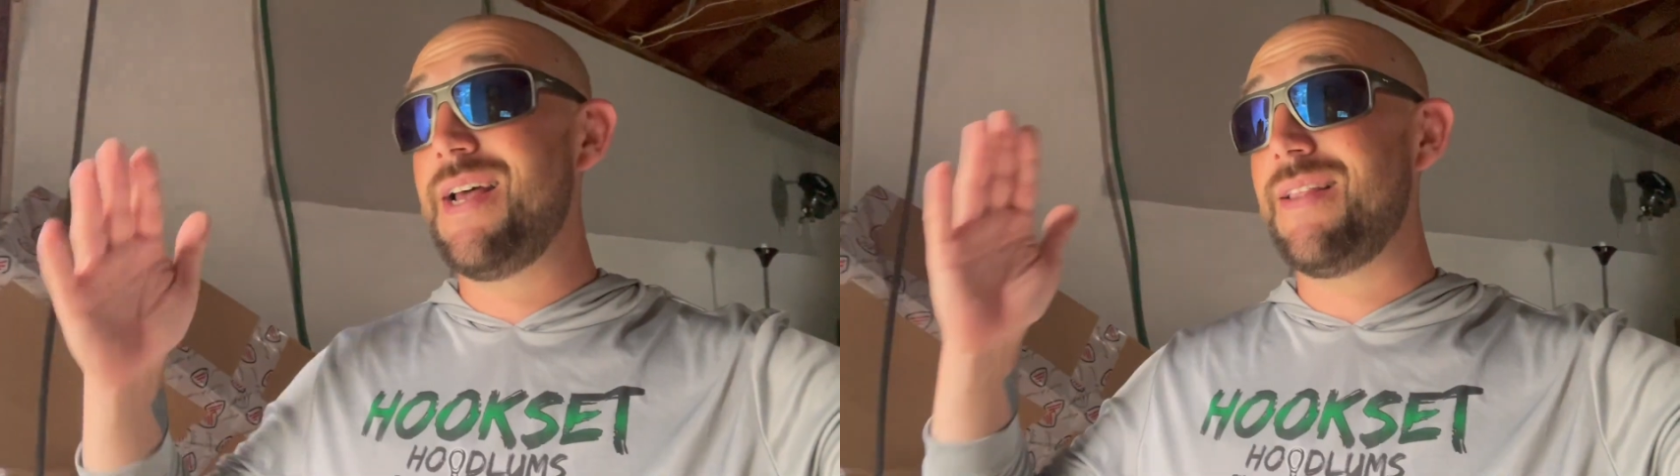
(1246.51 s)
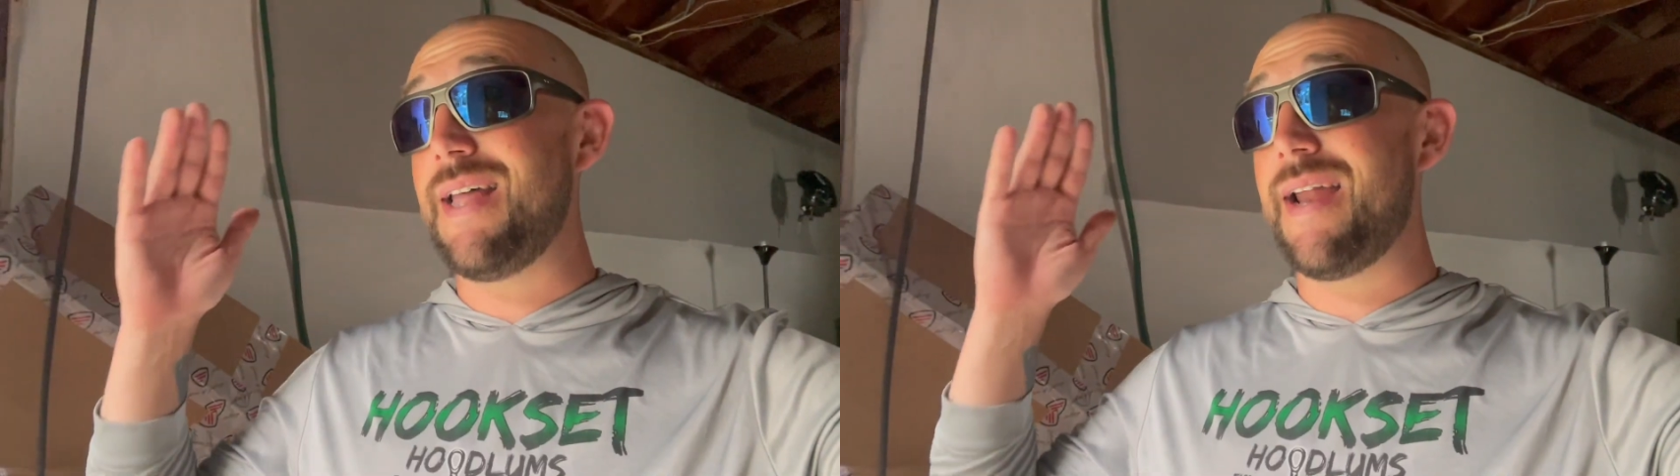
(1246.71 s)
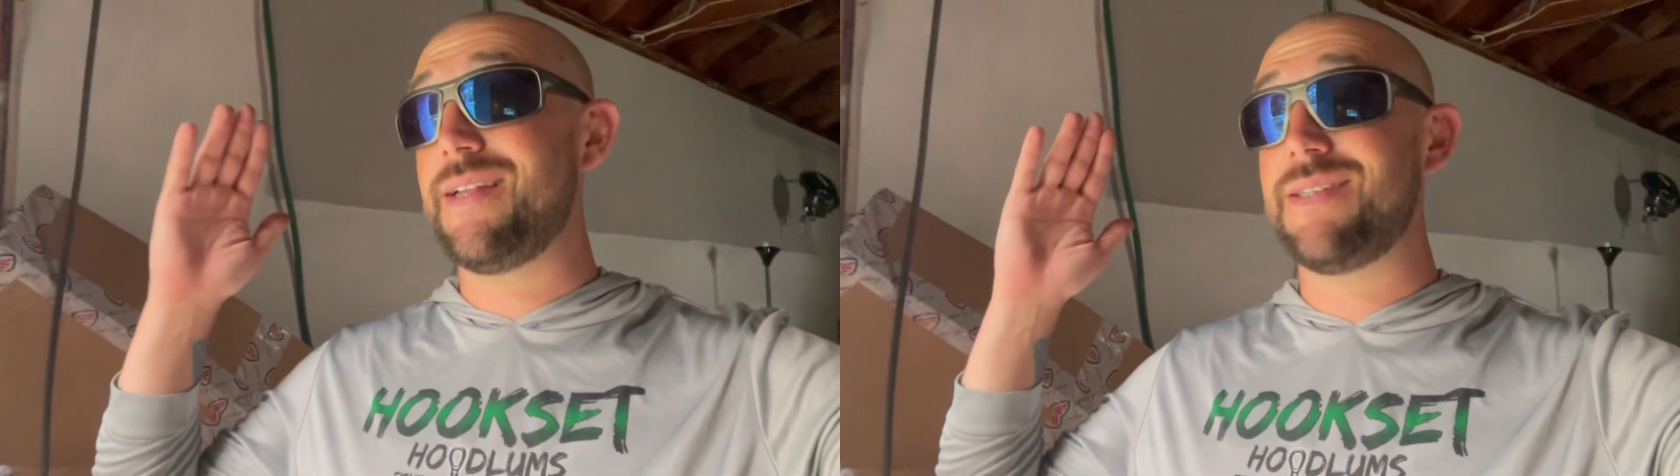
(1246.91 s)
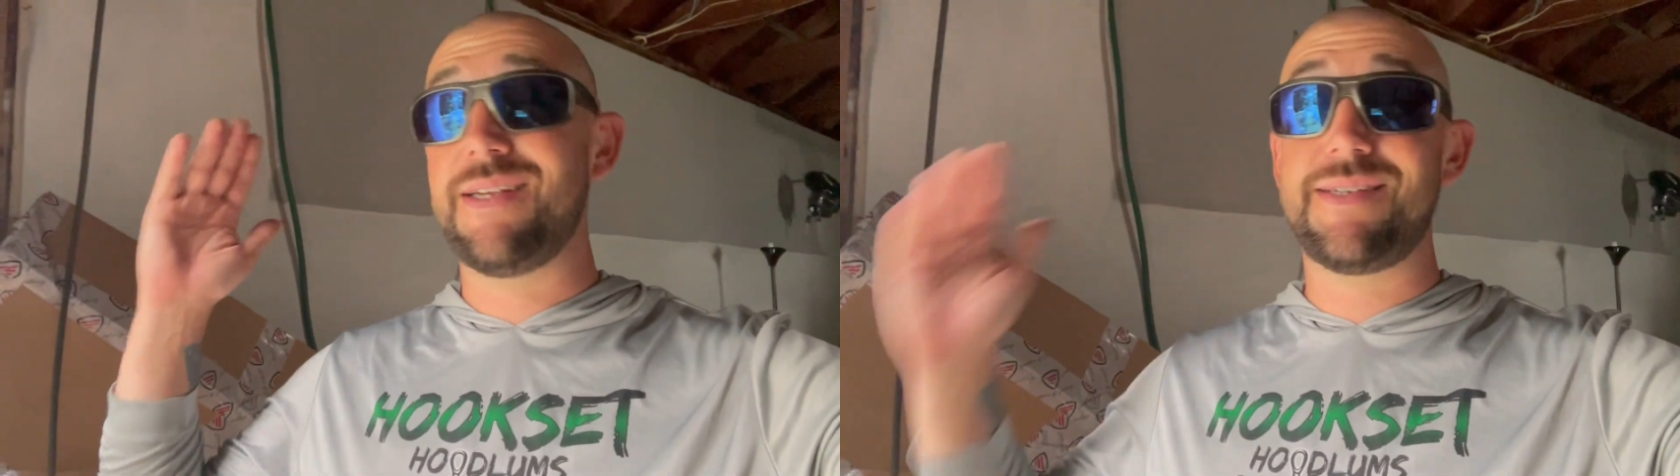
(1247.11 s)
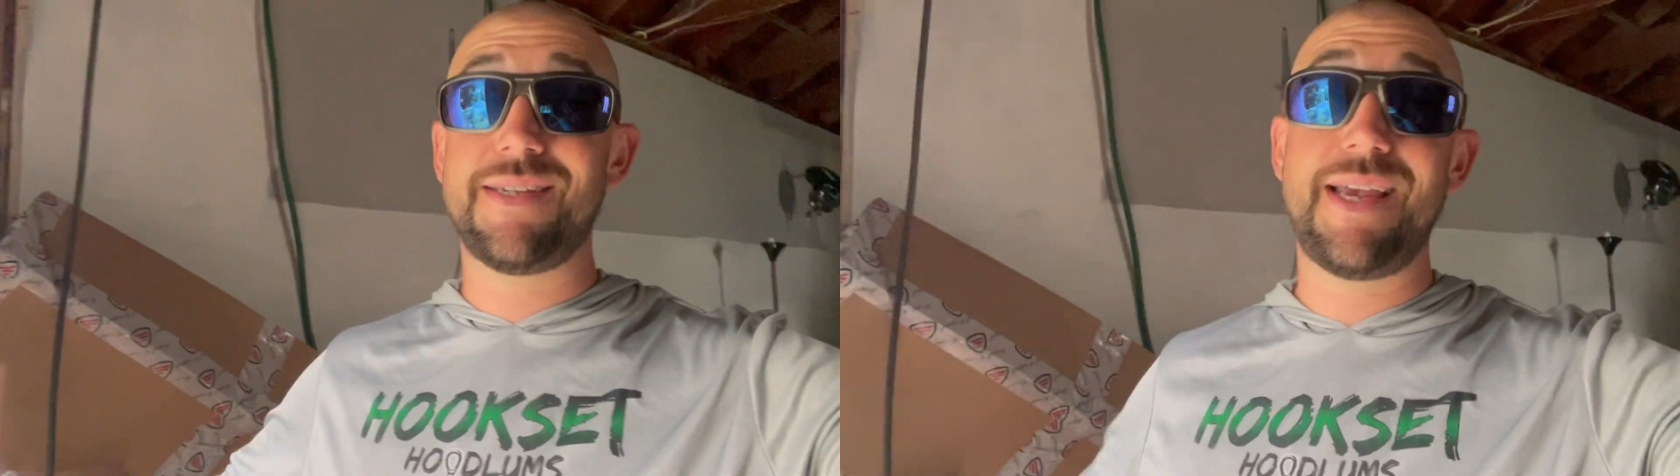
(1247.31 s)
That is a
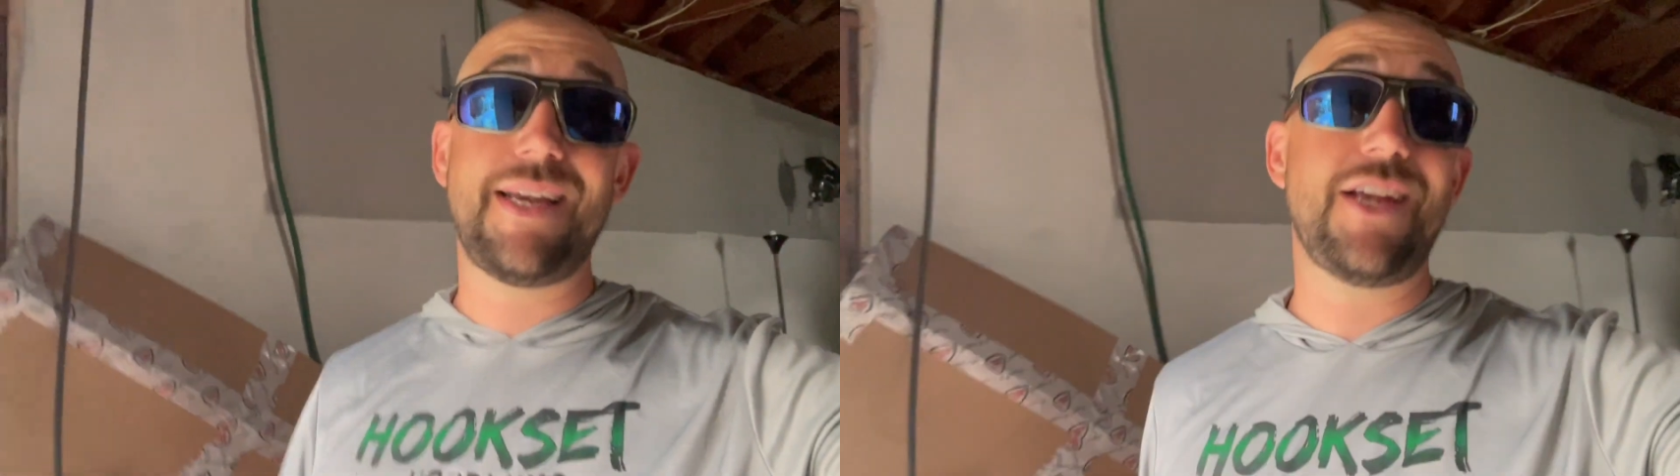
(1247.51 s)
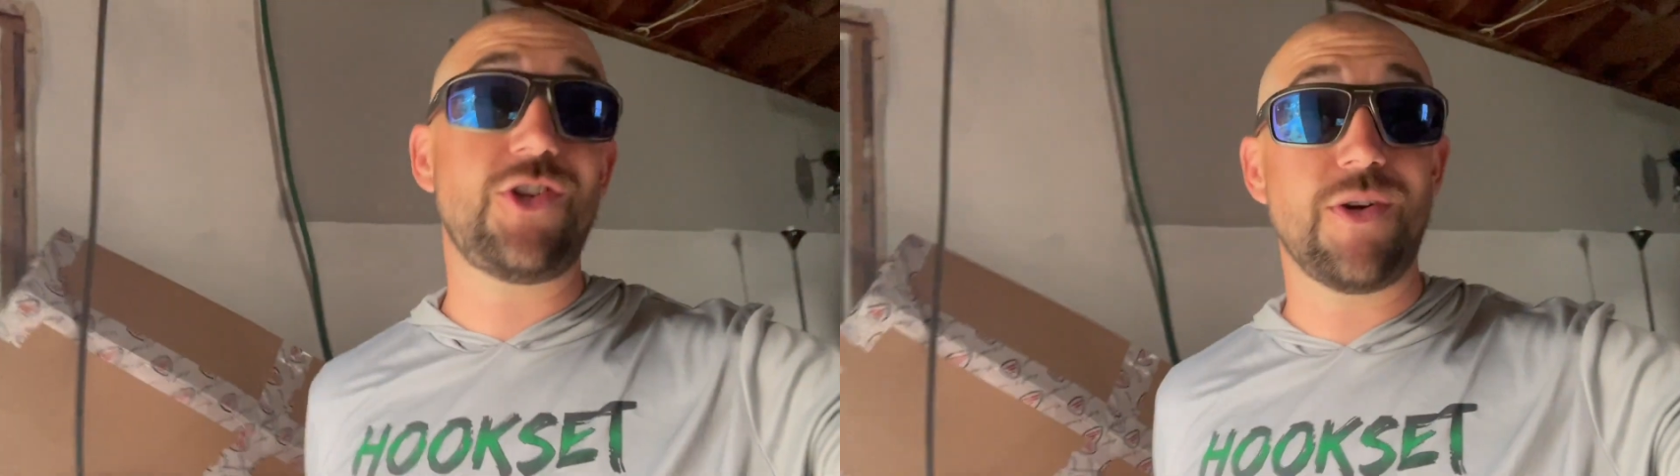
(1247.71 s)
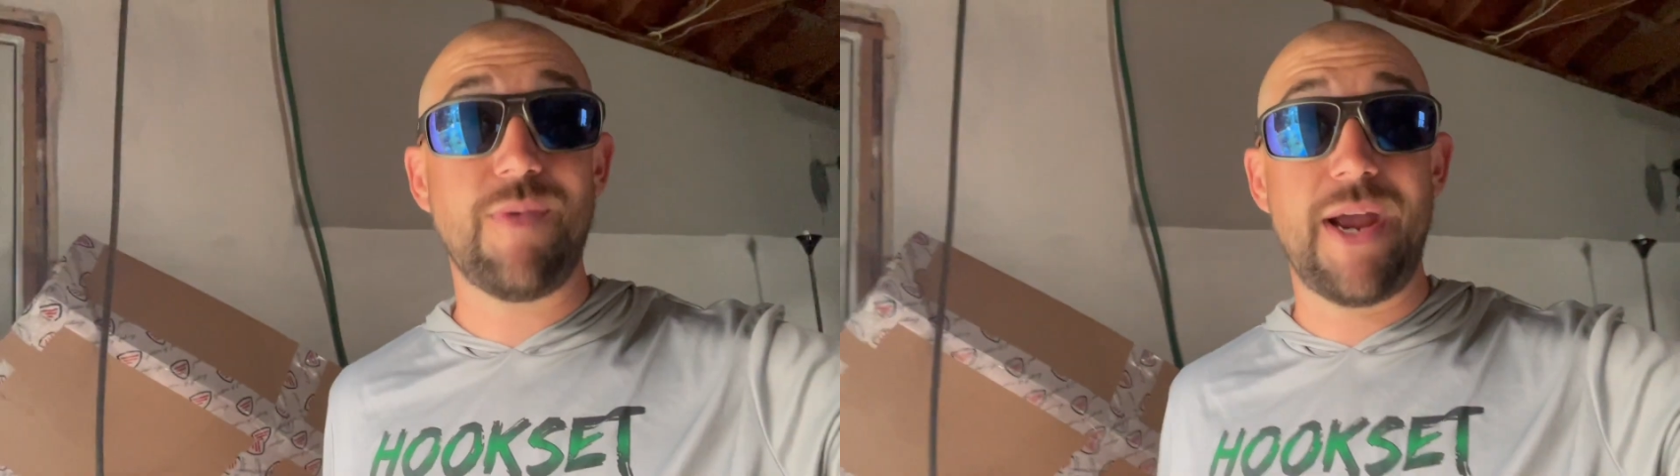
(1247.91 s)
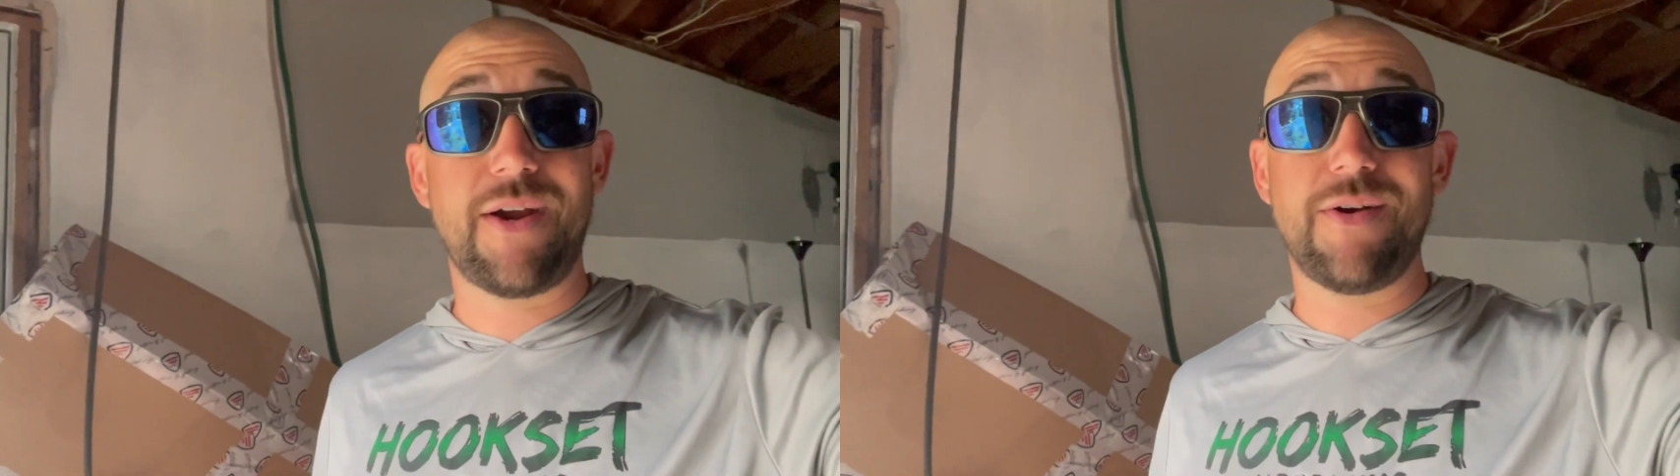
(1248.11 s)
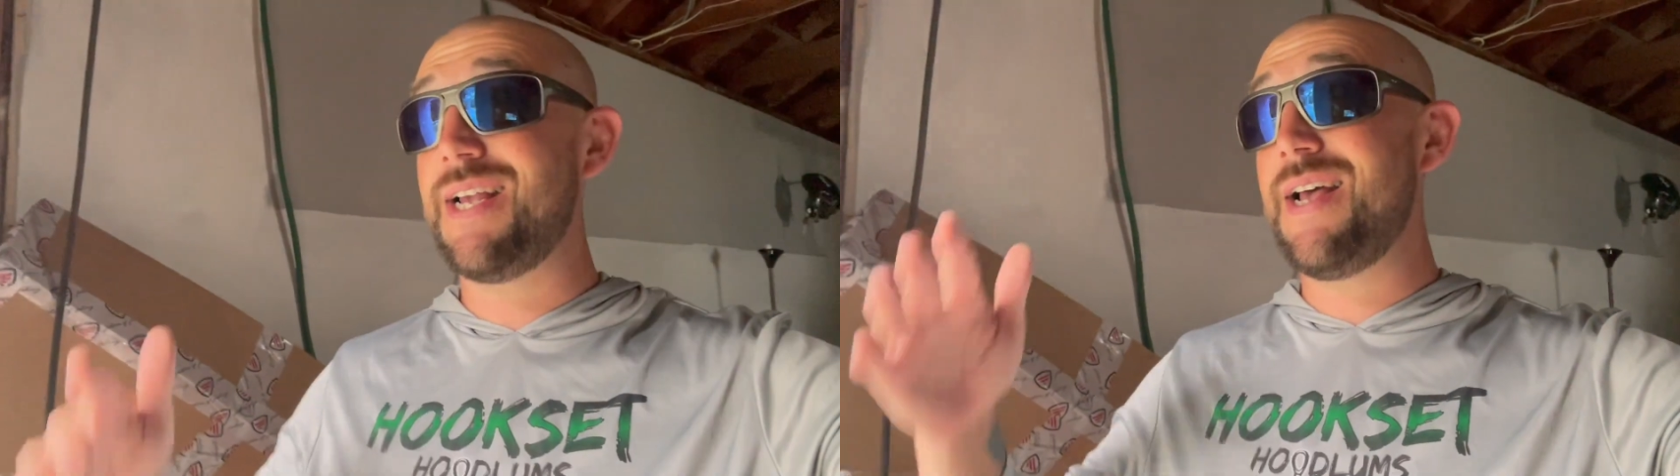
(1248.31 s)
Slay Nation
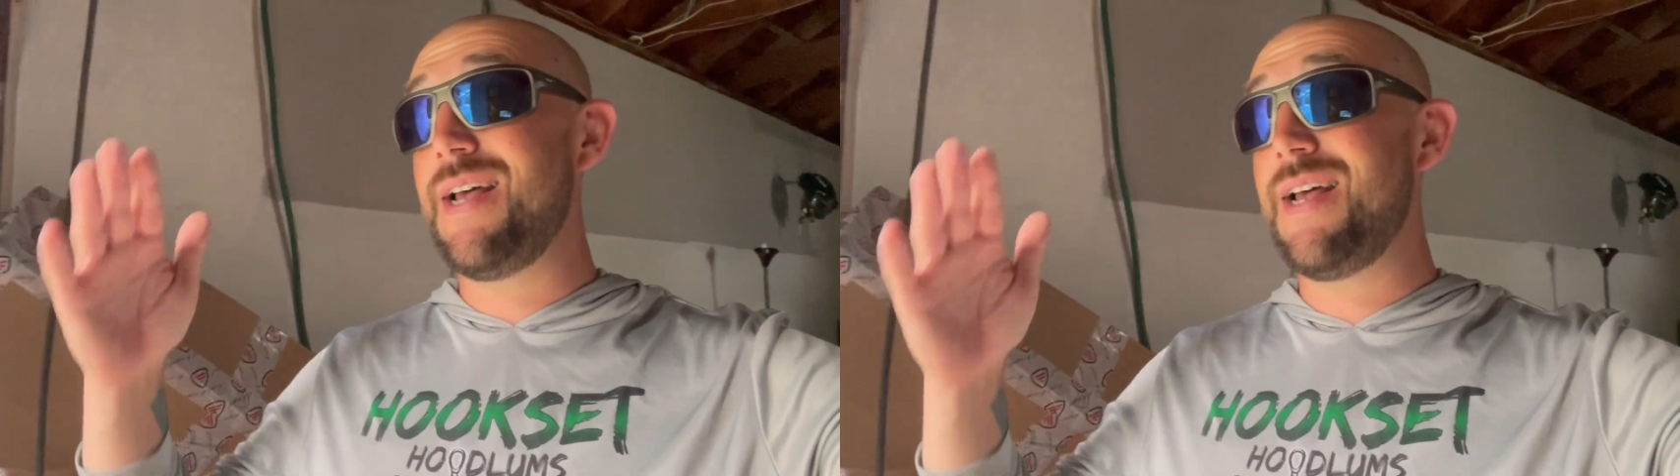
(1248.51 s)
record.